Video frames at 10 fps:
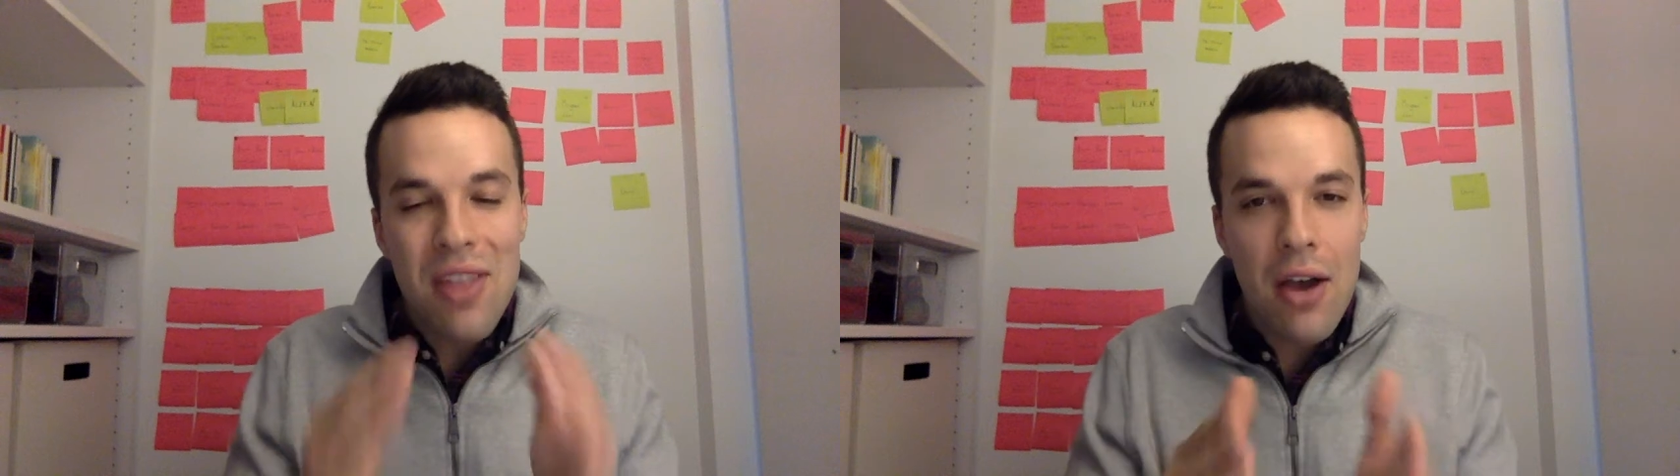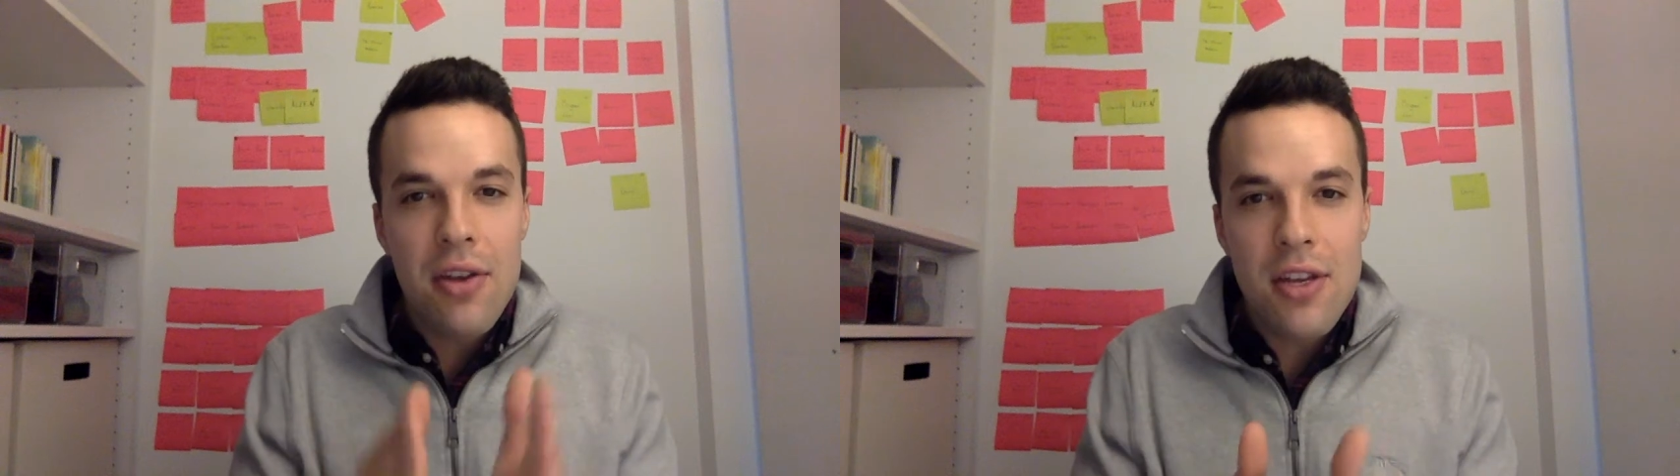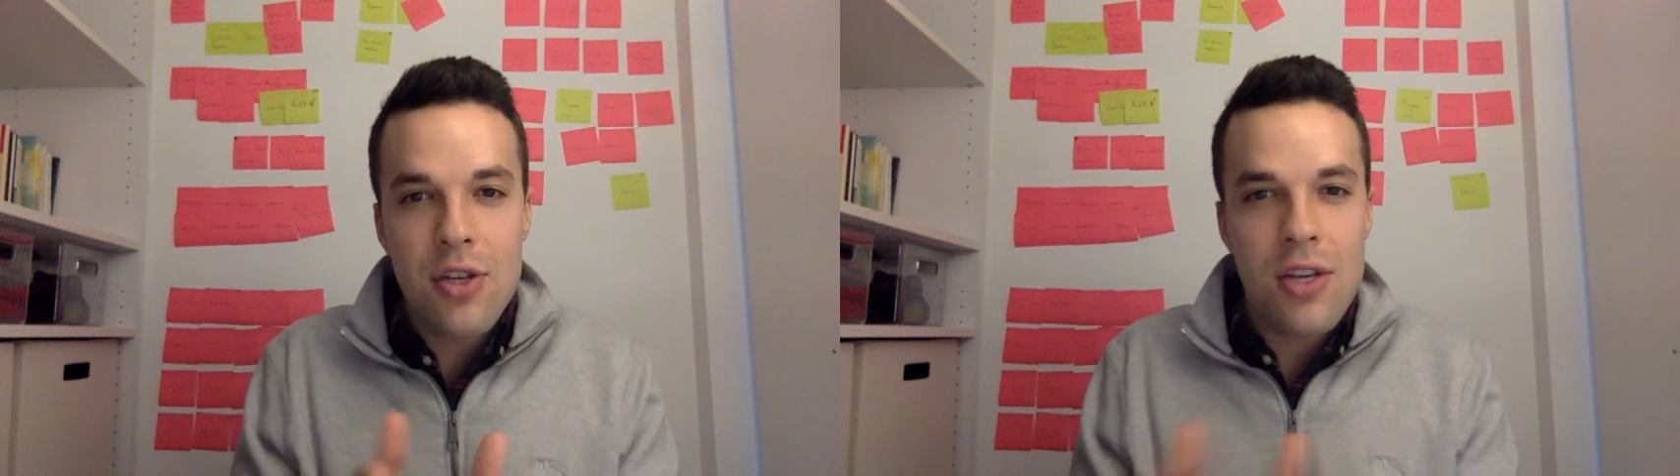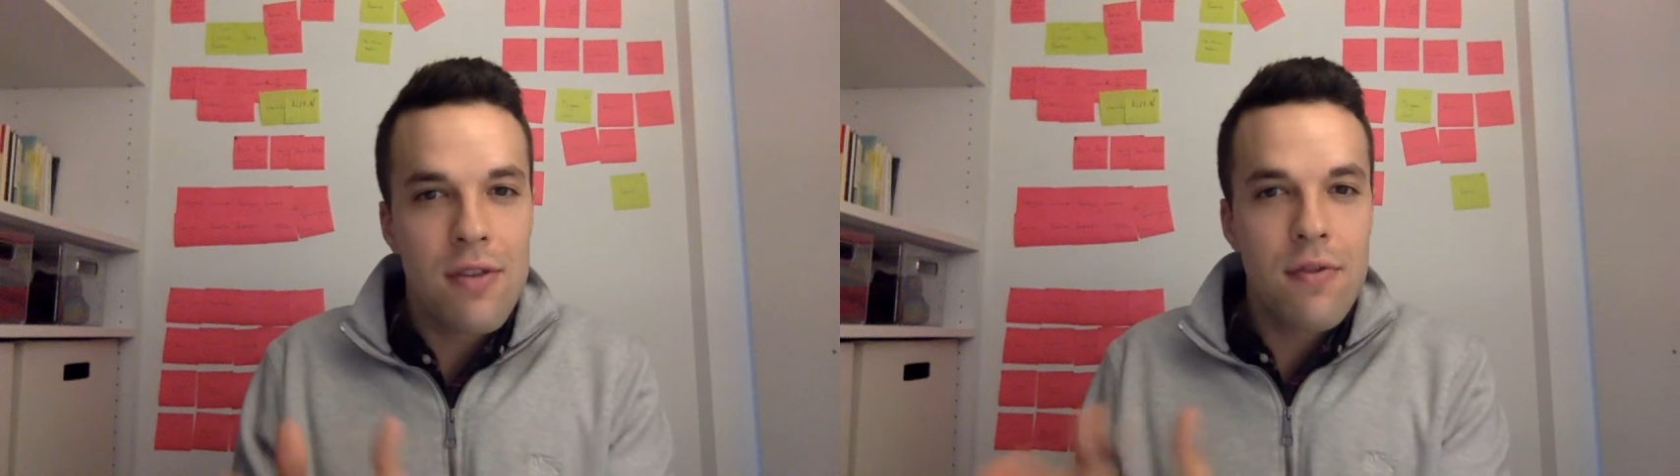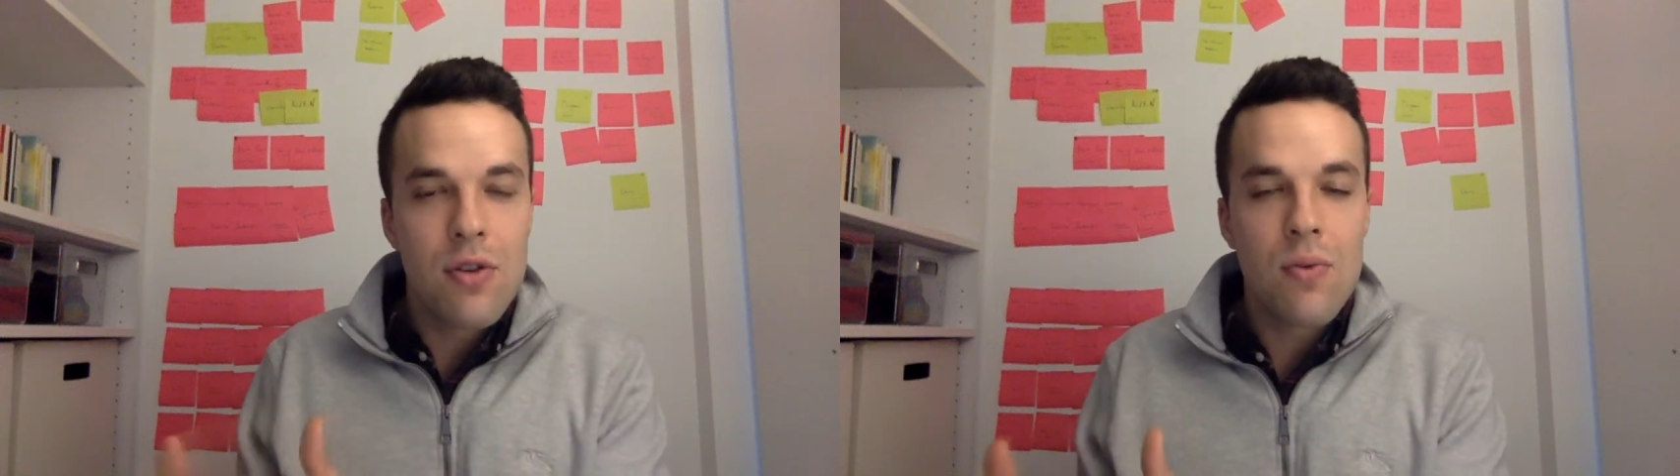without each
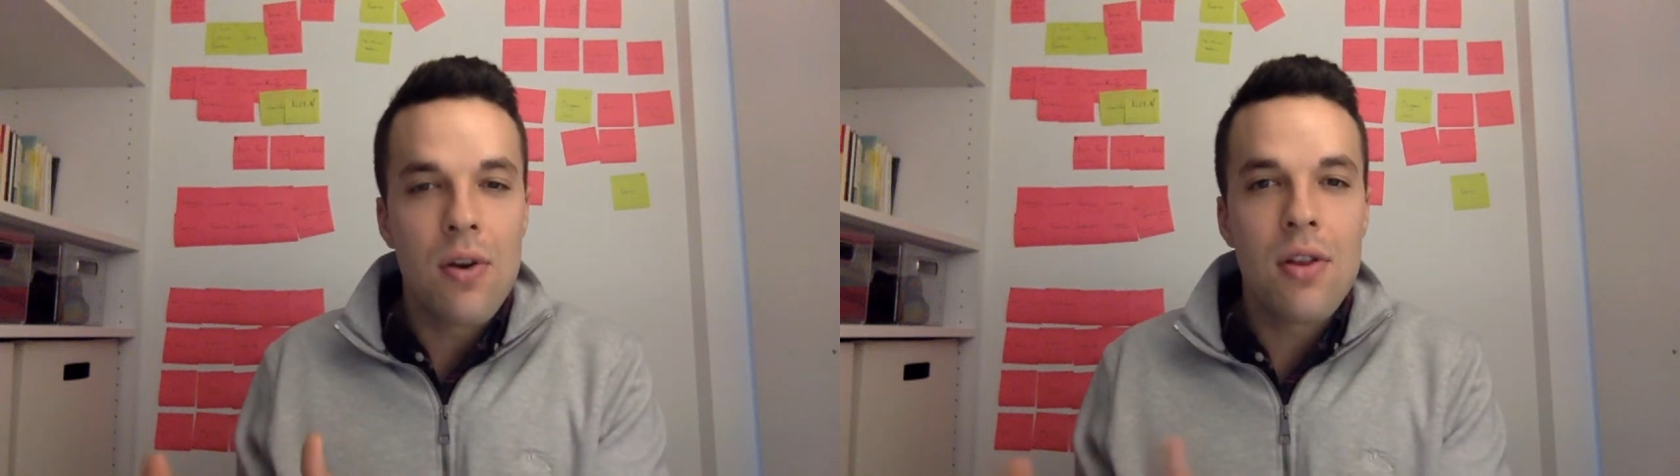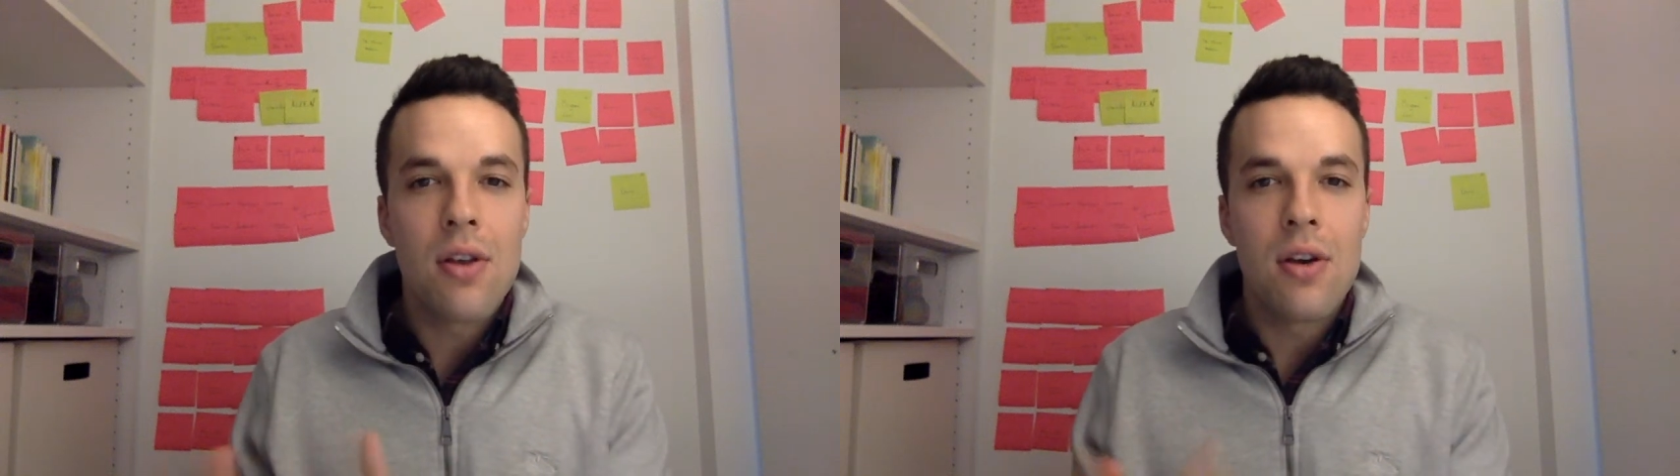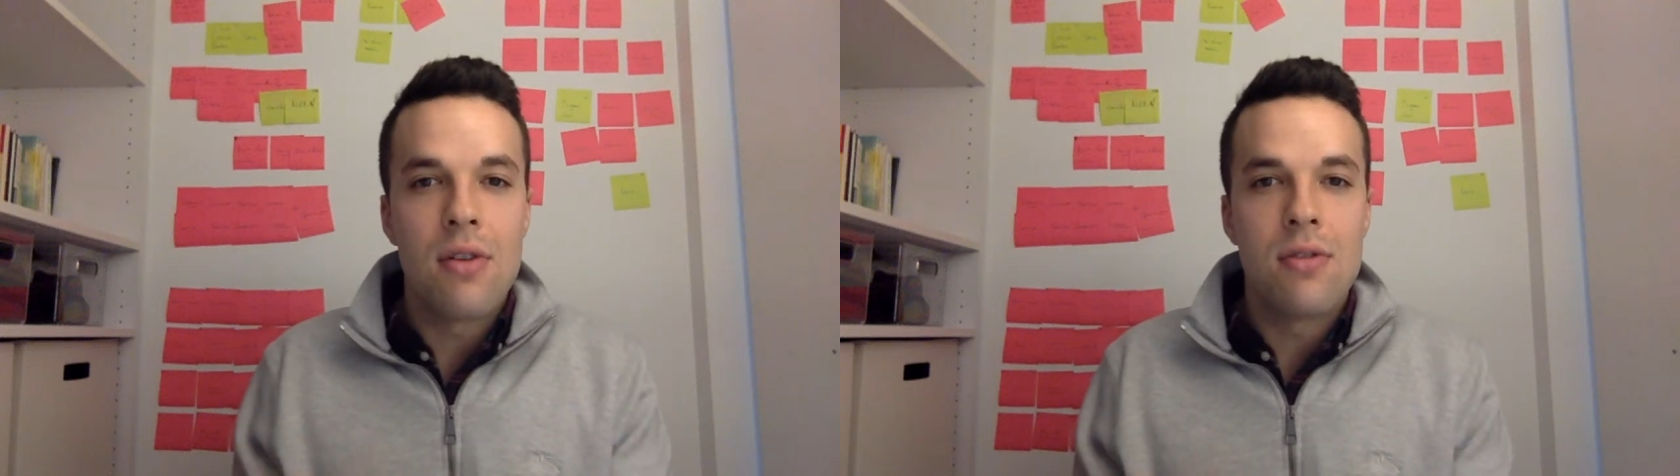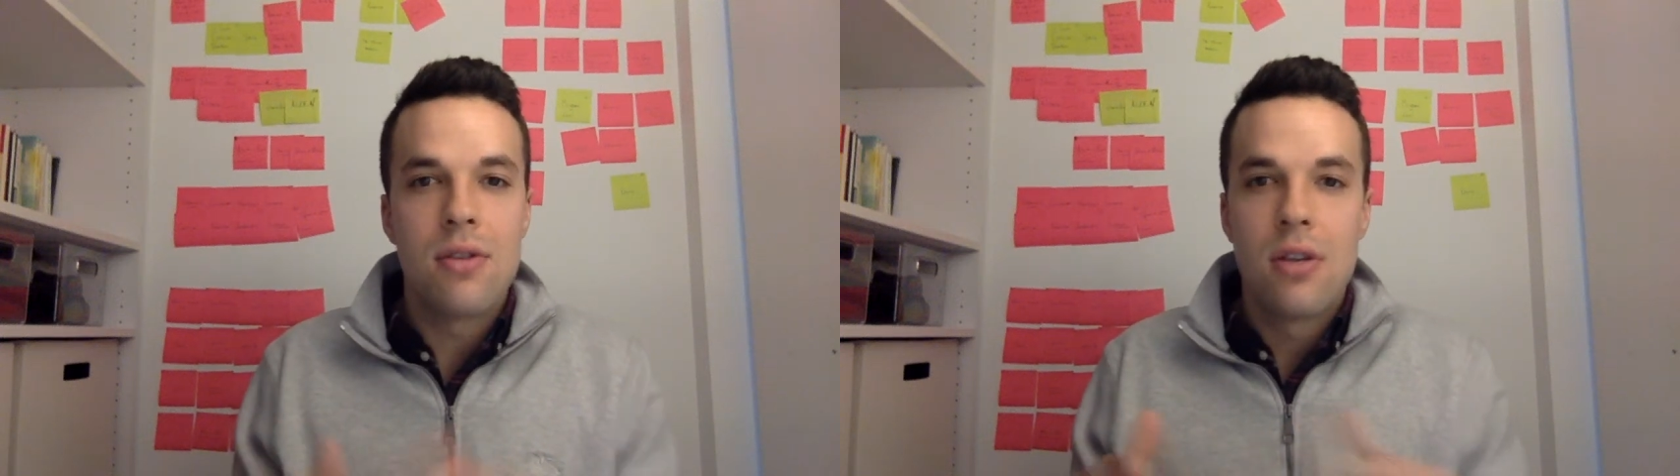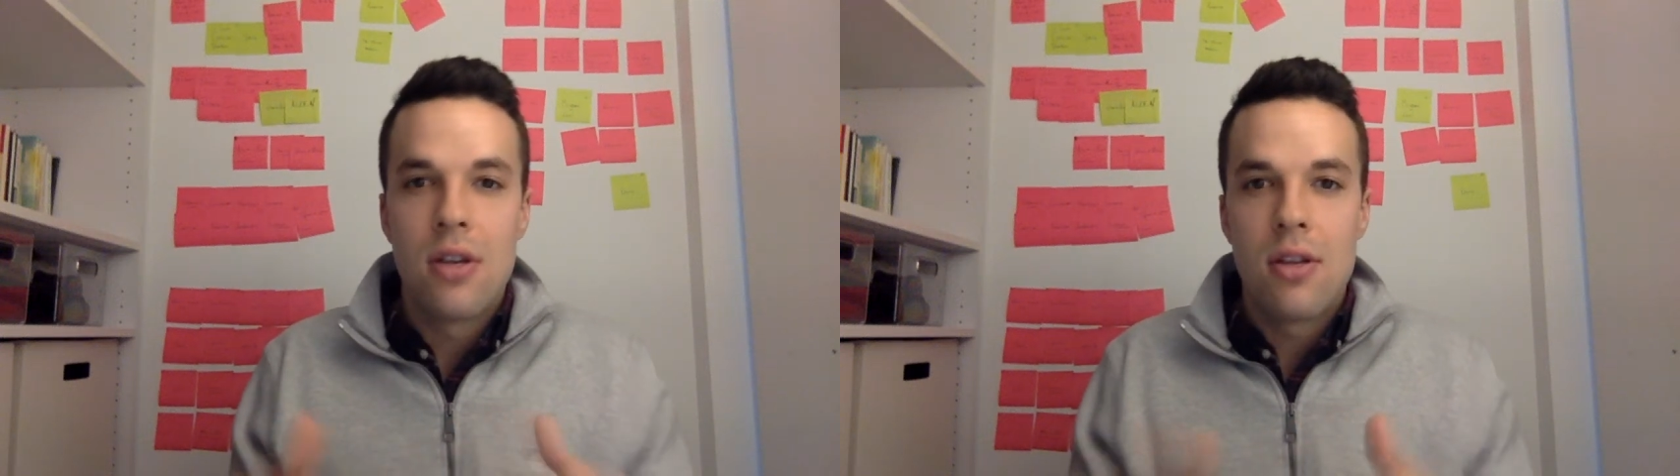individual one of those,